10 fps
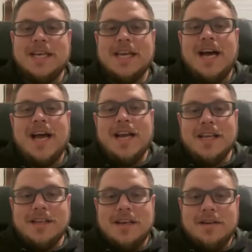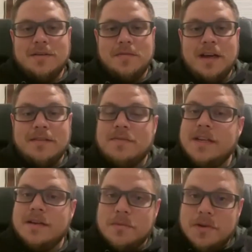in a kayak. I don't know if I
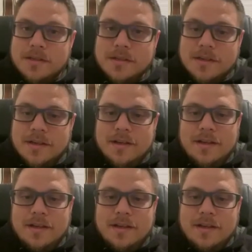could fit in one.